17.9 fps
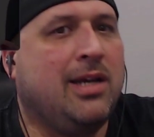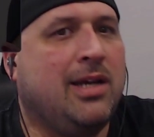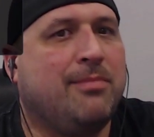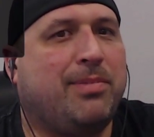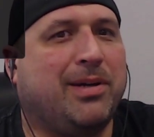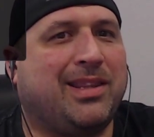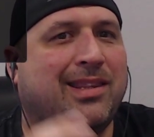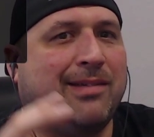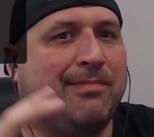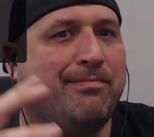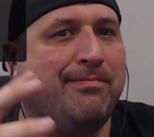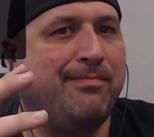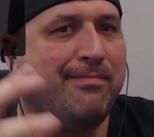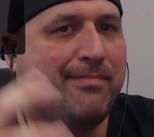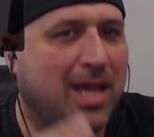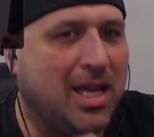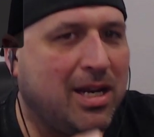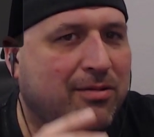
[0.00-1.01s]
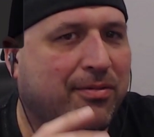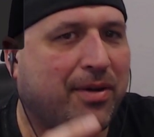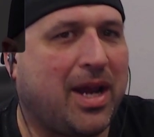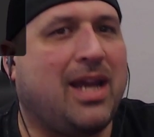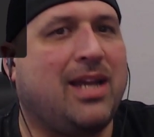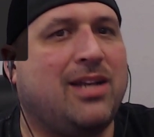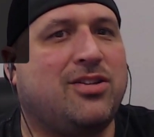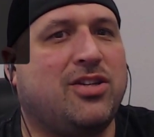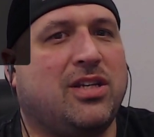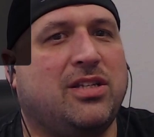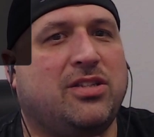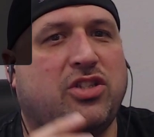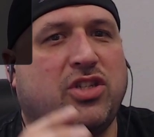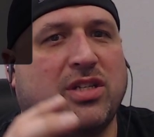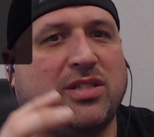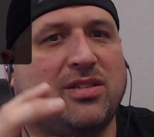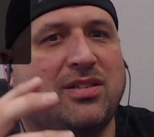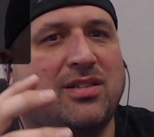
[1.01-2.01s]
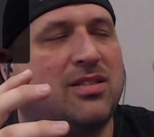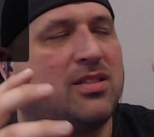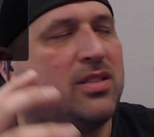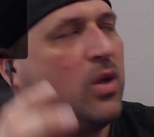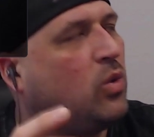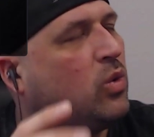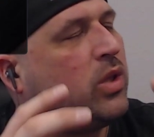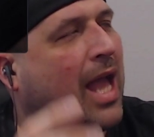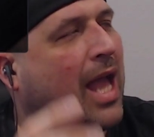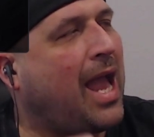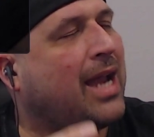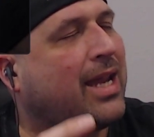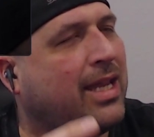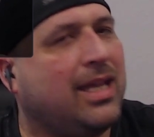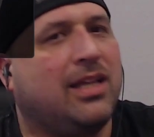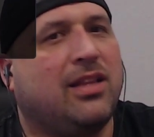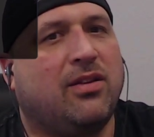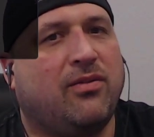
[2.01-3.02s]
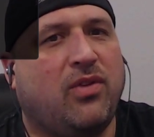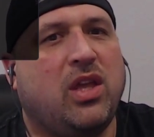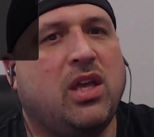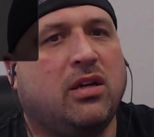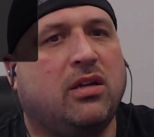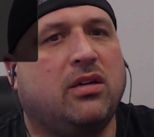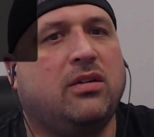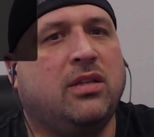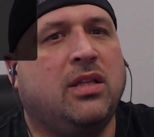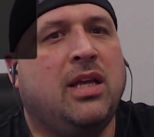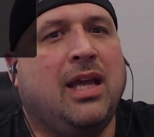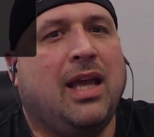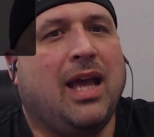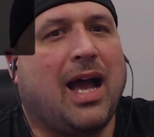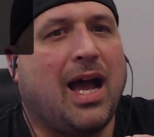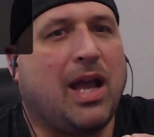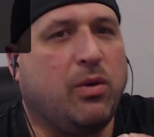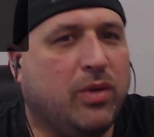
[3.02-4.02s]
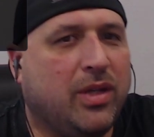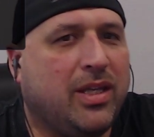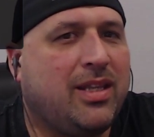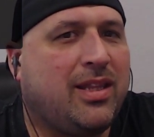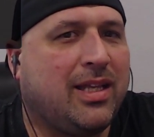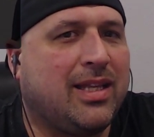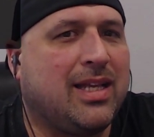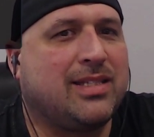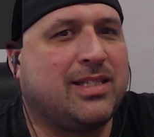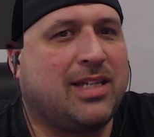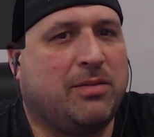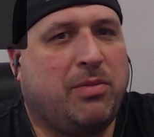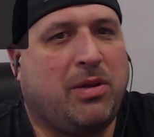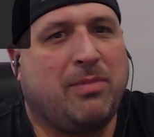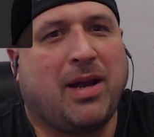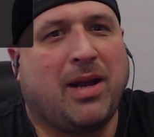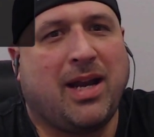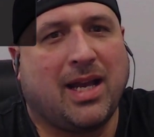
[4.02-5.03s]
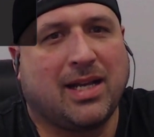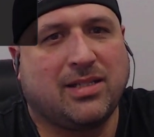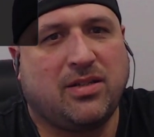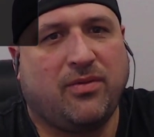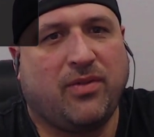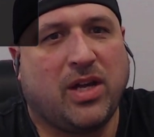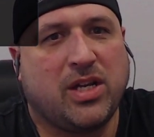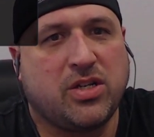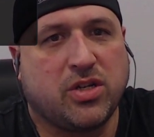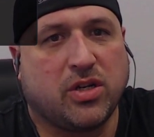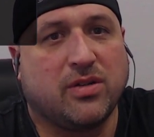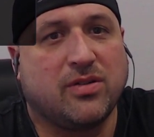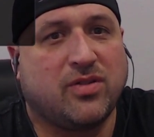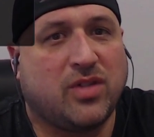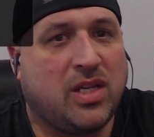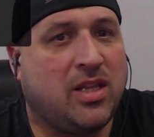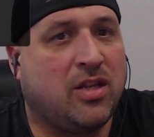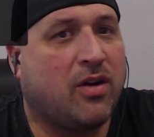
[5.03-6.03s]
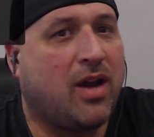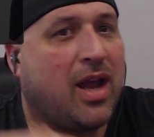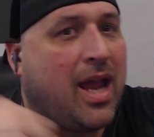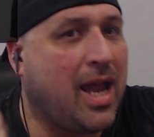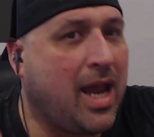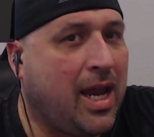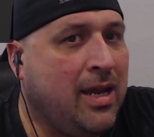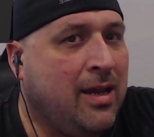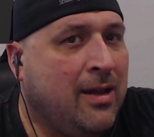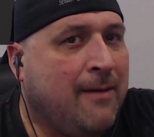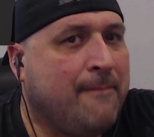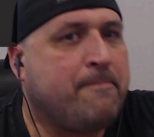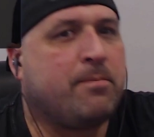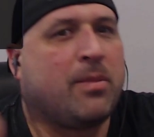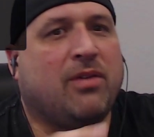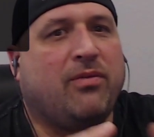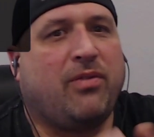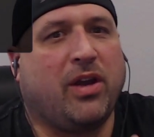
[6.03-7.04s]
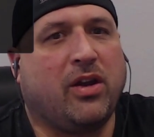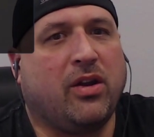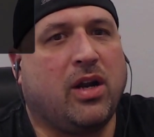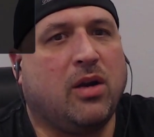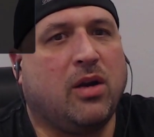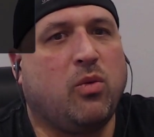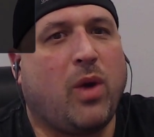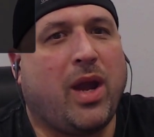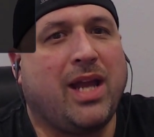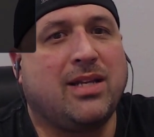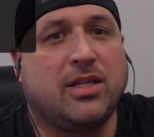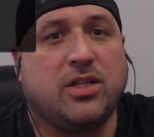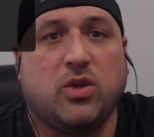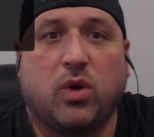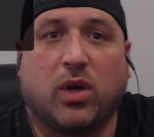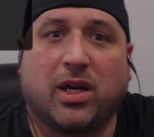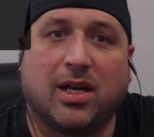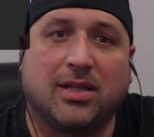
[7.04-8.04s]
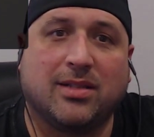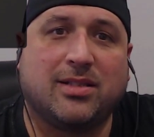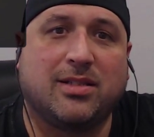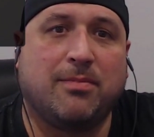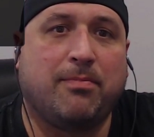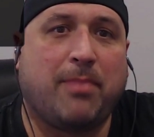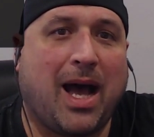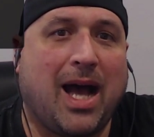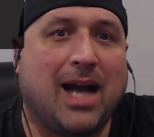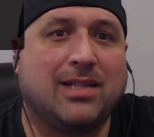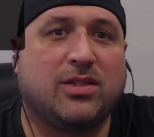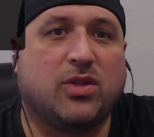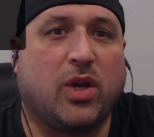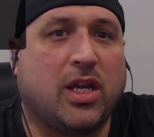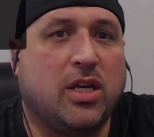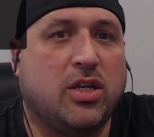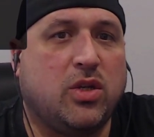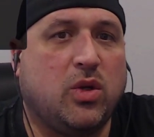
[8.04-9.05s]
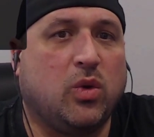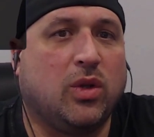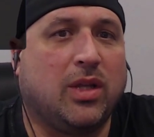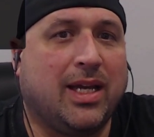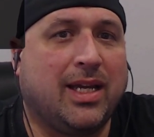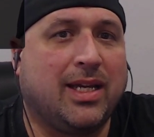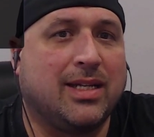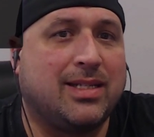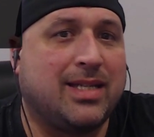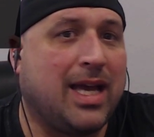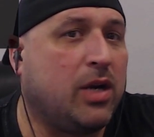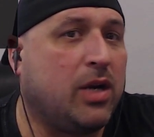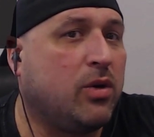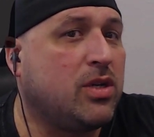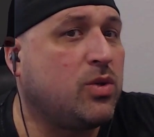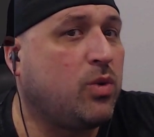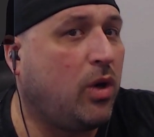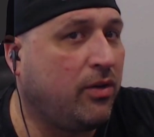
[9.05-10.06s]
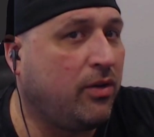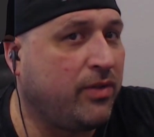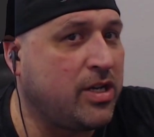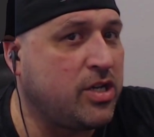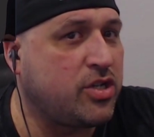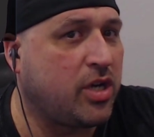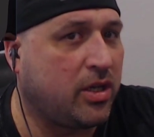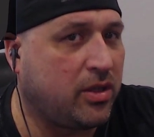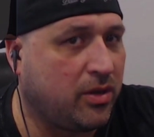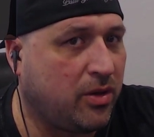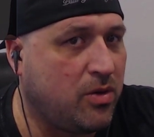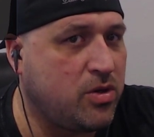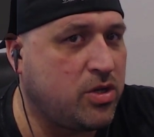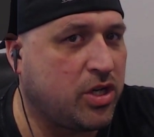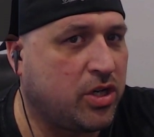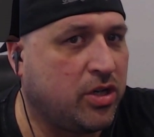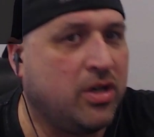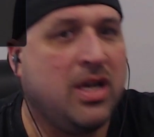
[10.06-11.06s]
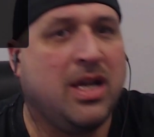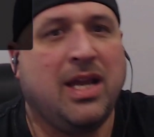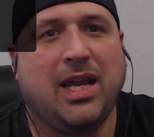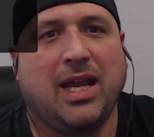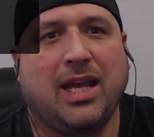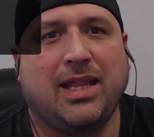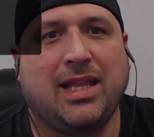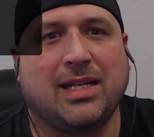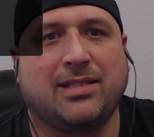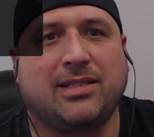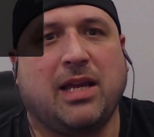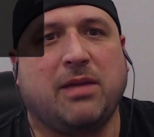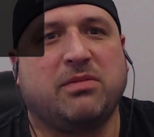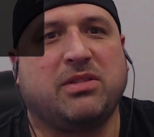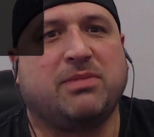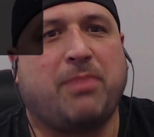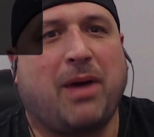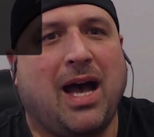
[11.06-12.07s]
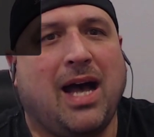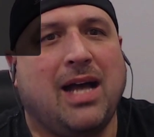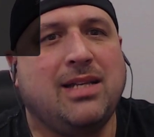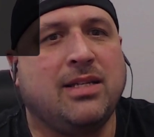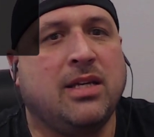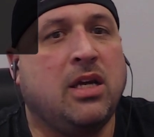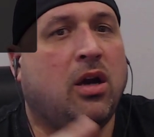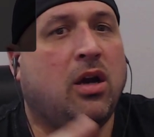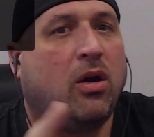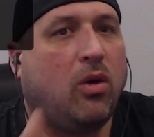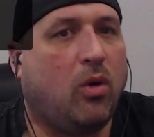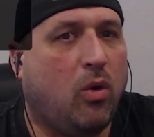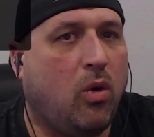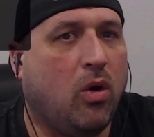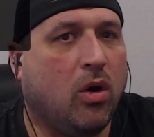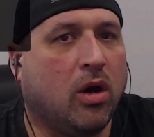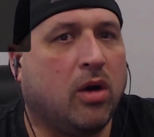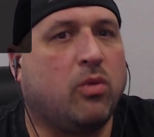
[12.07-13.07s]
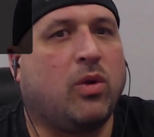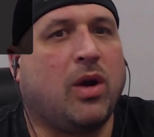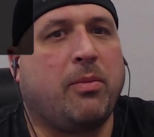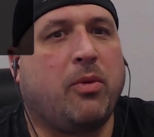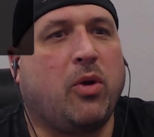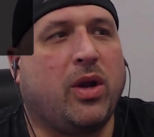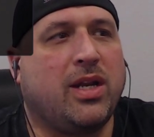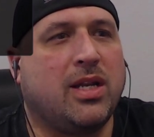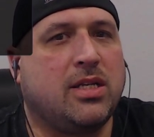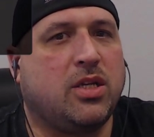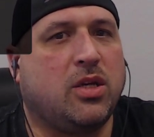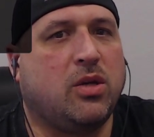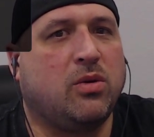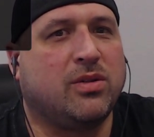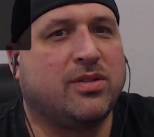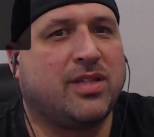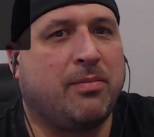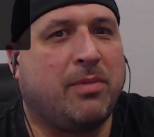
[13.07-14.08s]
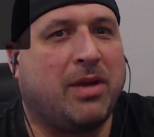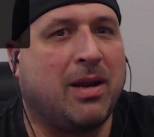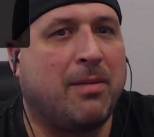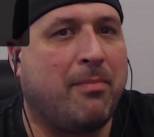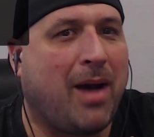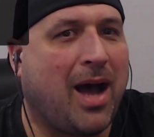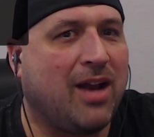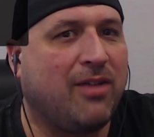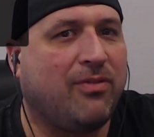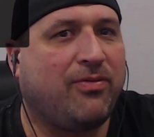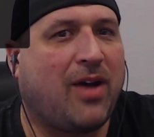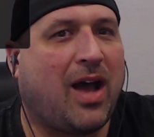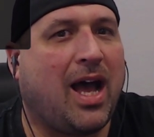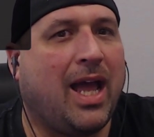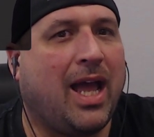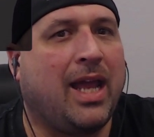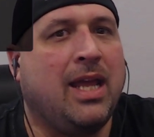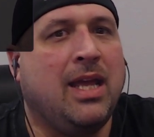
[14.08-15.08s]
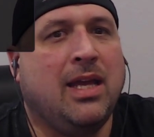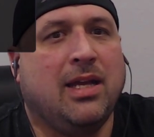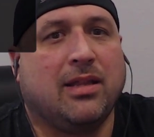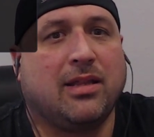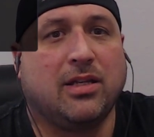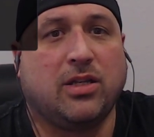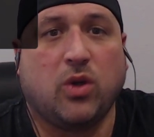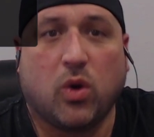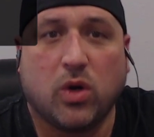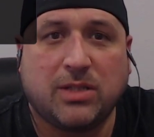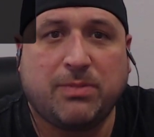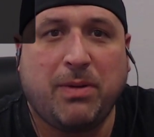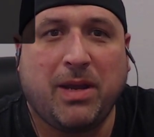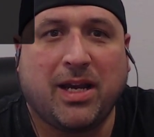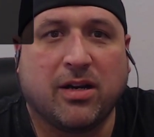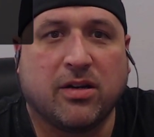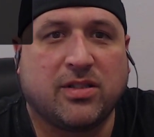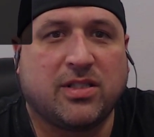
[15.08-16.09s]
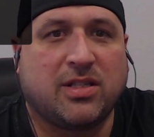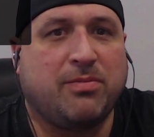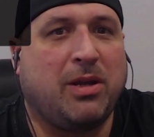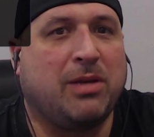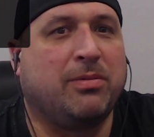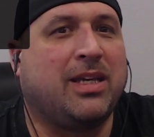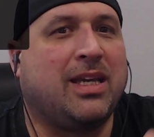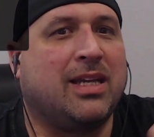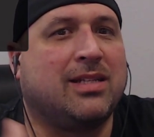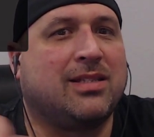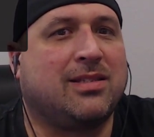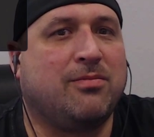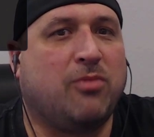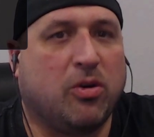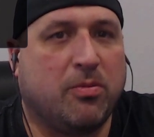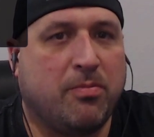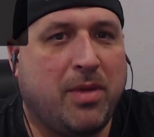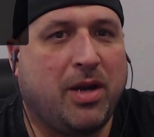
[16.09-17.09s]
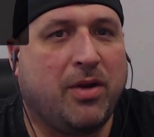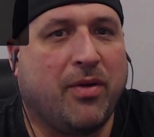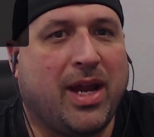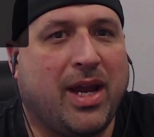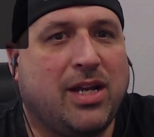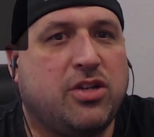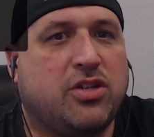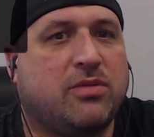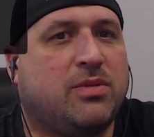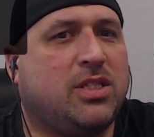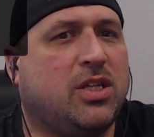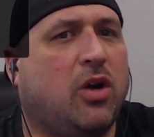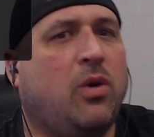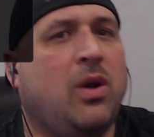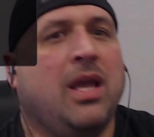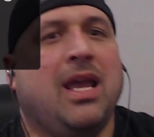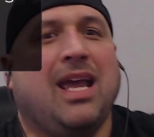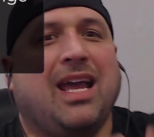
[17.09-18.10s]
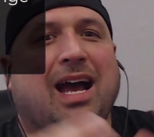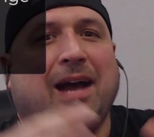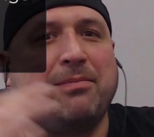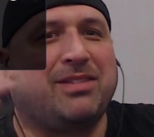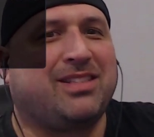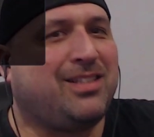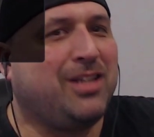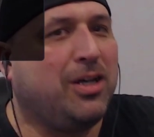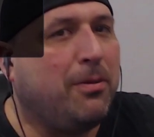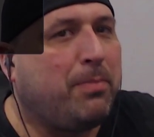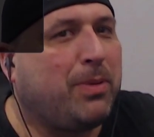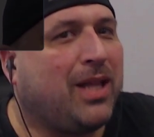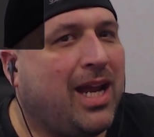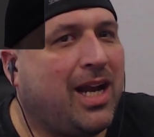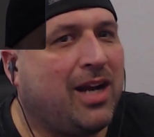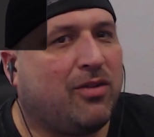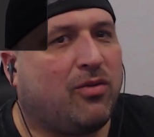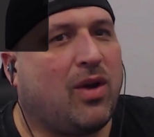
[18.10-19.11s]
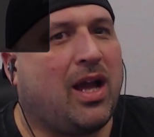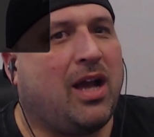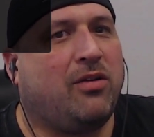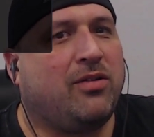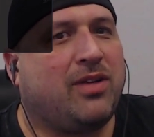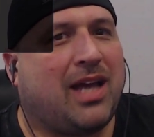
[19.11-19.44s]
But the mid-range is just so lacking in the vehicle. I really think that's going to be my next adventure, is either A, figuring out a way to do a custom box so I can do like a 10 or a 12-inch enclosure in that same spot, or what I'm going to do is I'm going to modify the door speakers to be able to get some more mid-range. So I'm still playing around.